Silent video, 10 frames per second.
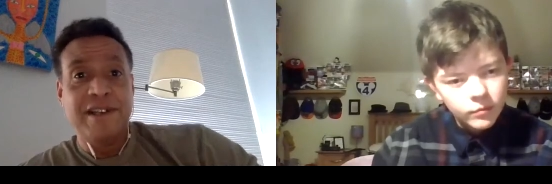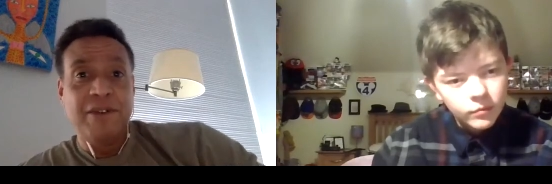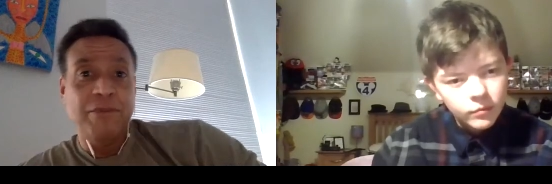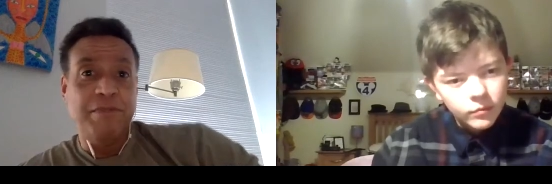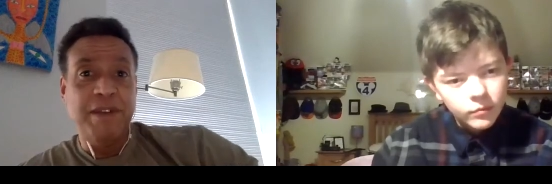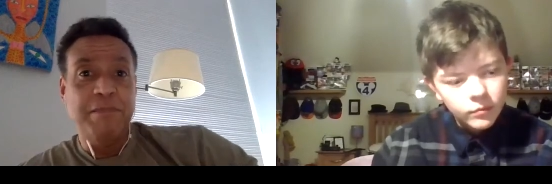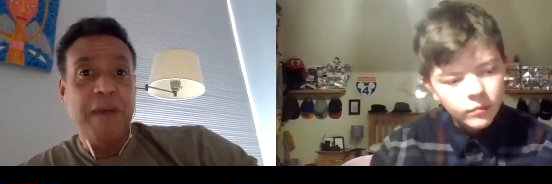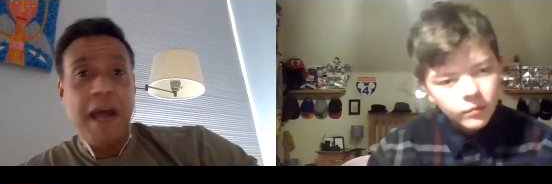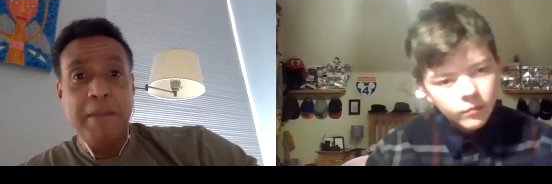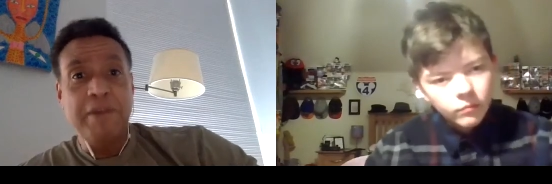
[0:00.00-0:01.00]
Speaker 1: would be
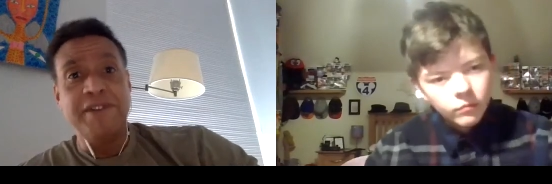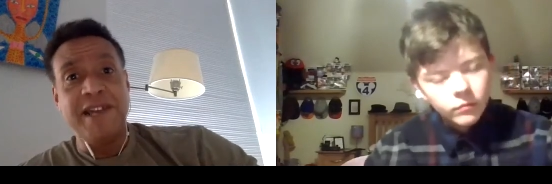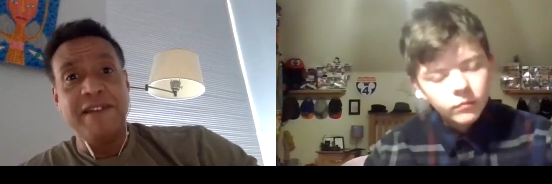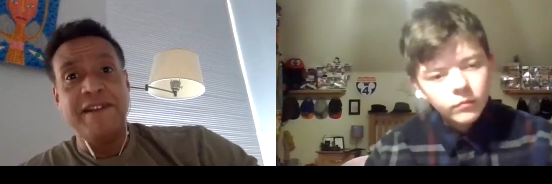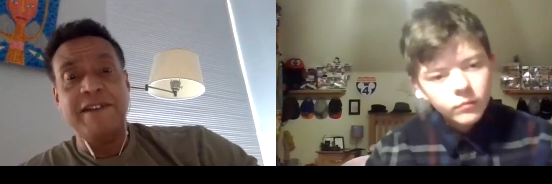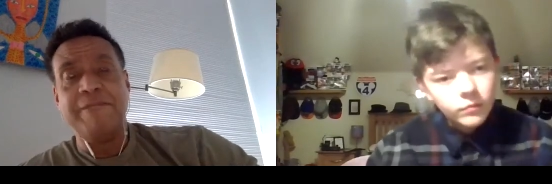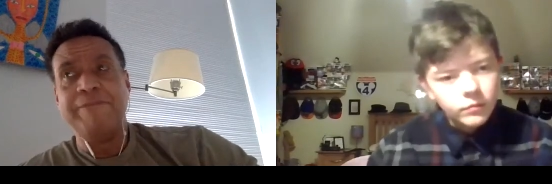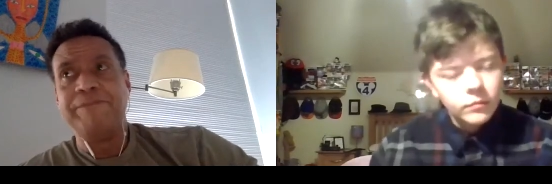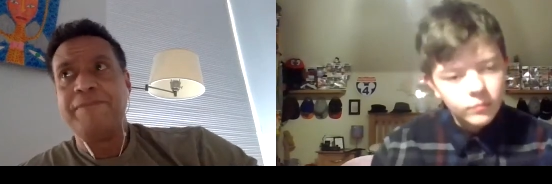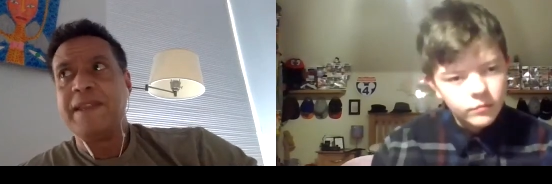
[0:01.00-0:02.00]
popular down there.
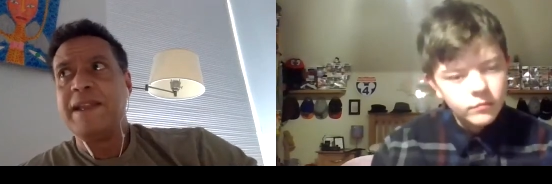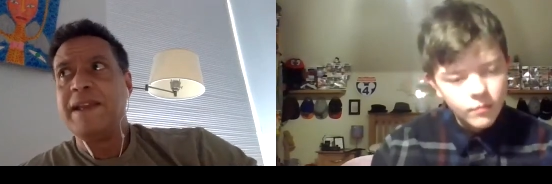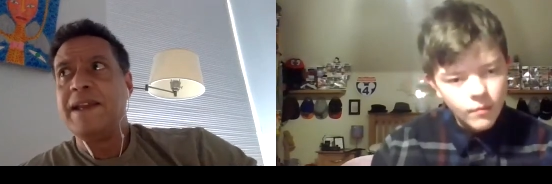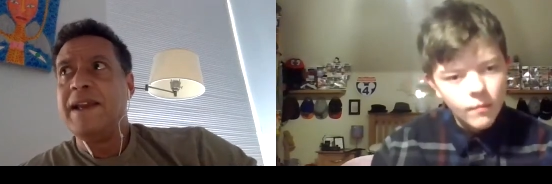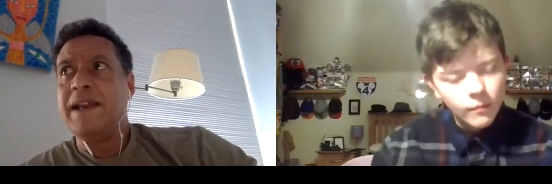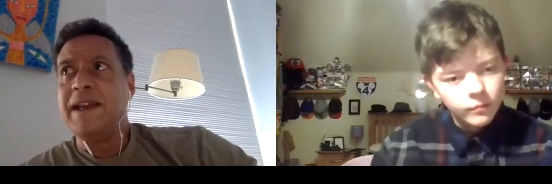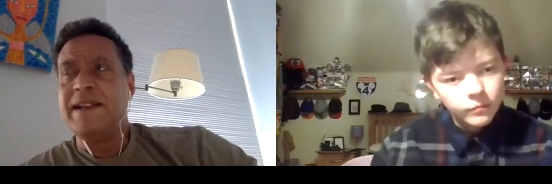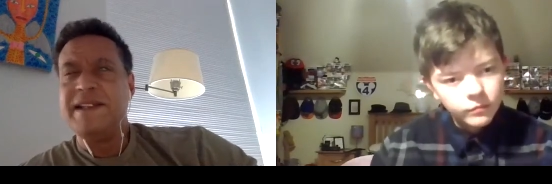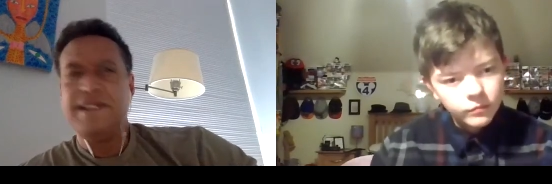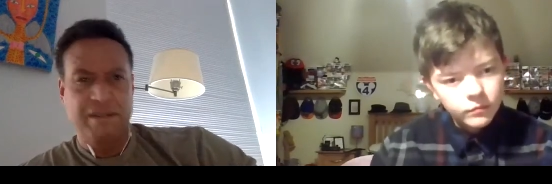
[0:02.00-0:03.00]
Mm-hmm. They
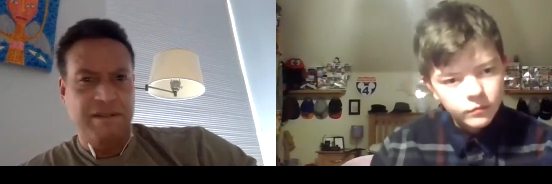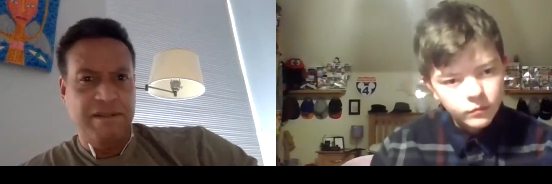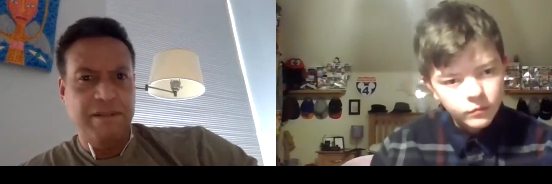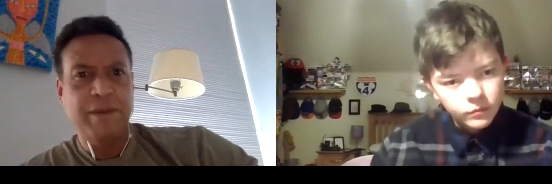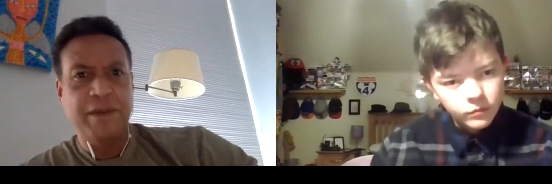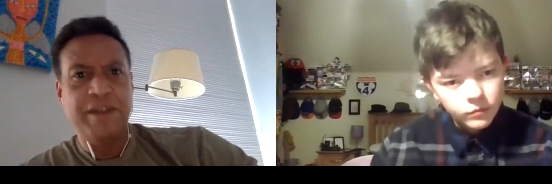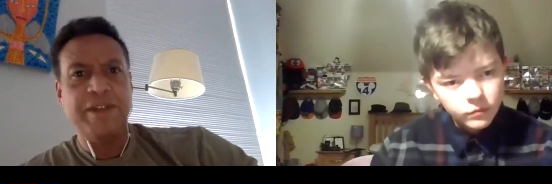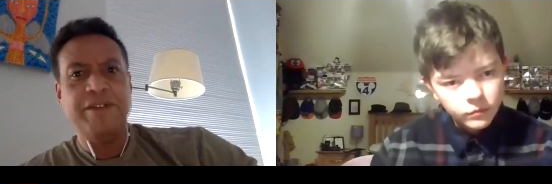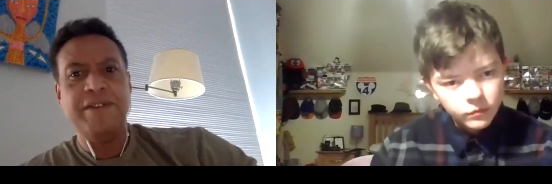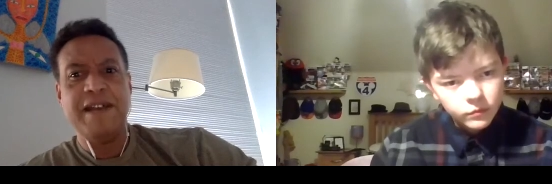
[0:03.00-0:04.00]
said, You'd be willing to
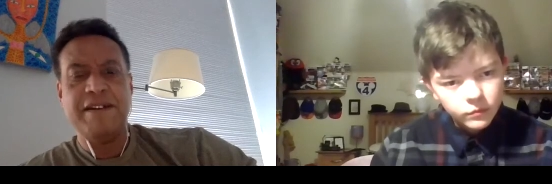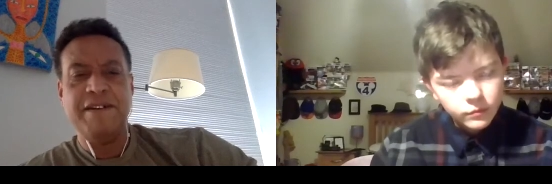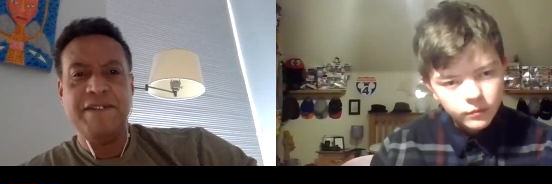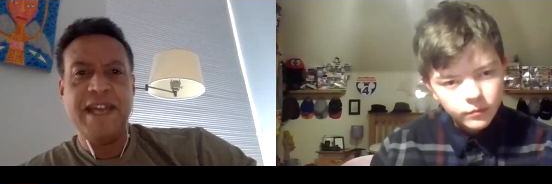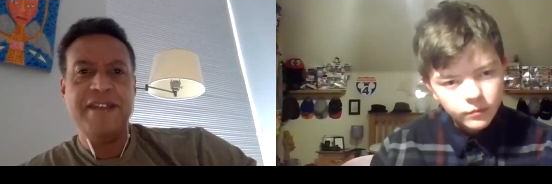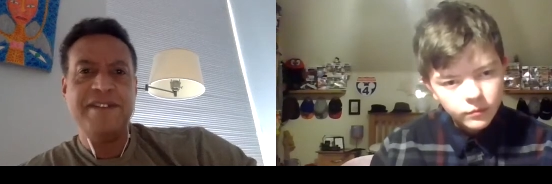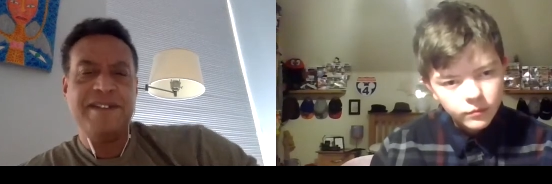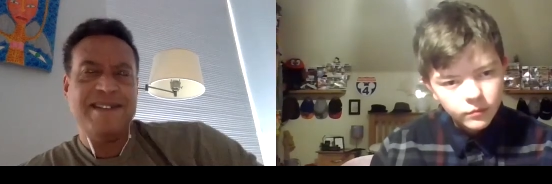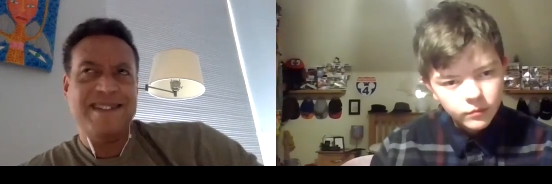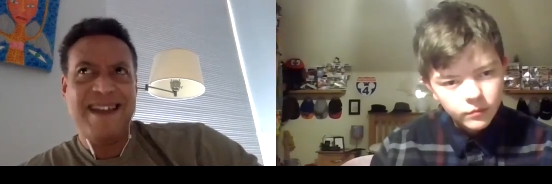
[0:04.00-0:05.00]
do that on your vacation? I was
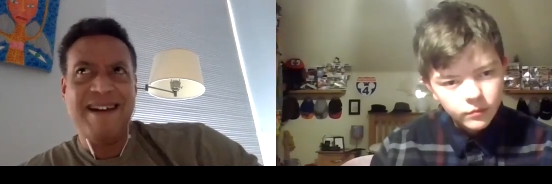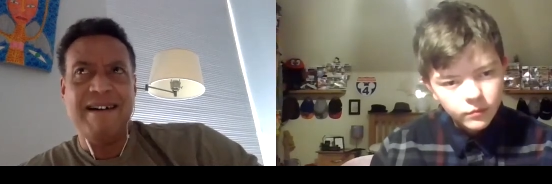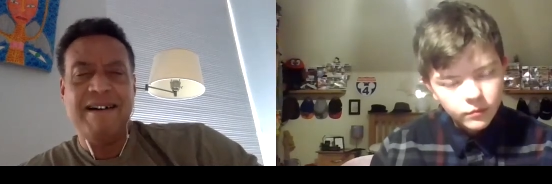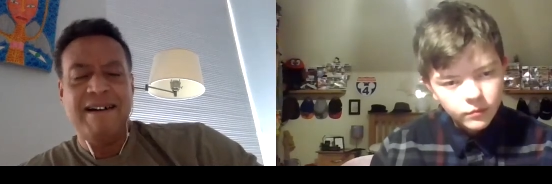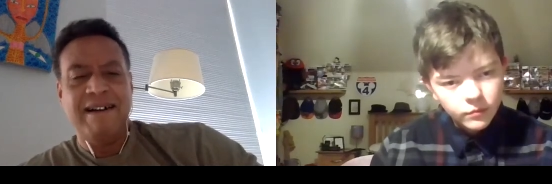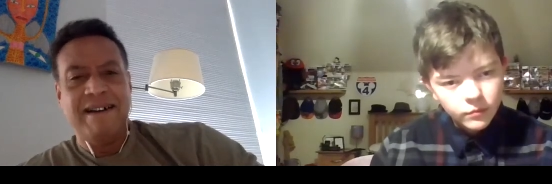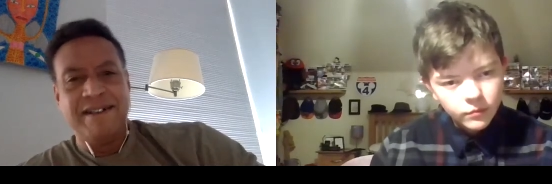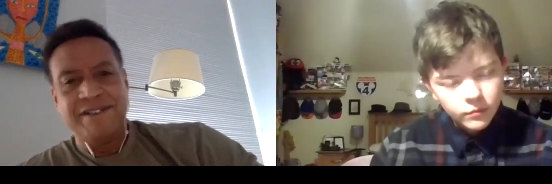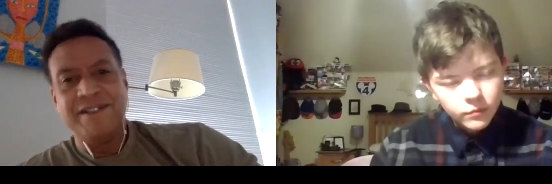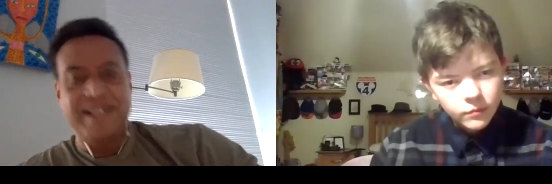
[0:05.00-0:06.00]
like, Yeah.
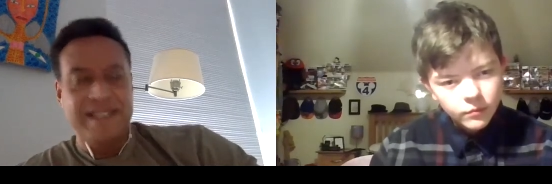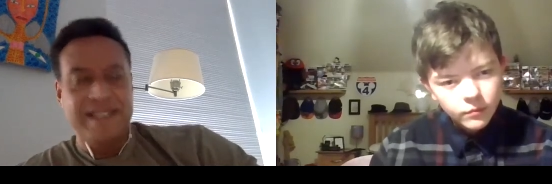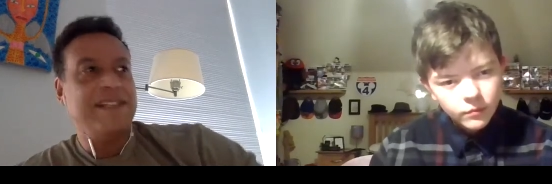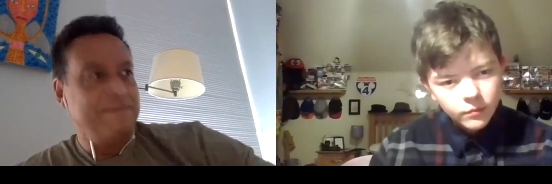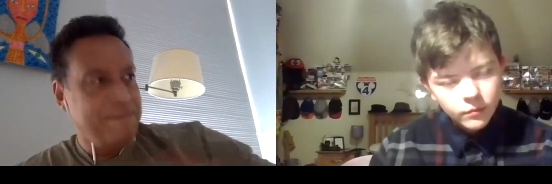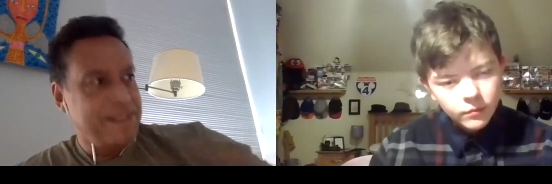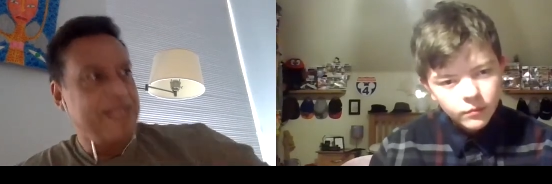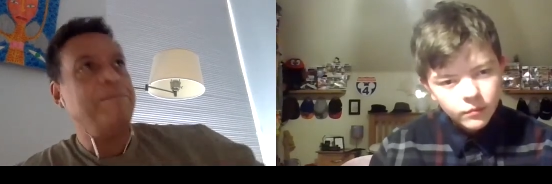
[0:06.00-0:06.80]
So they did. They sent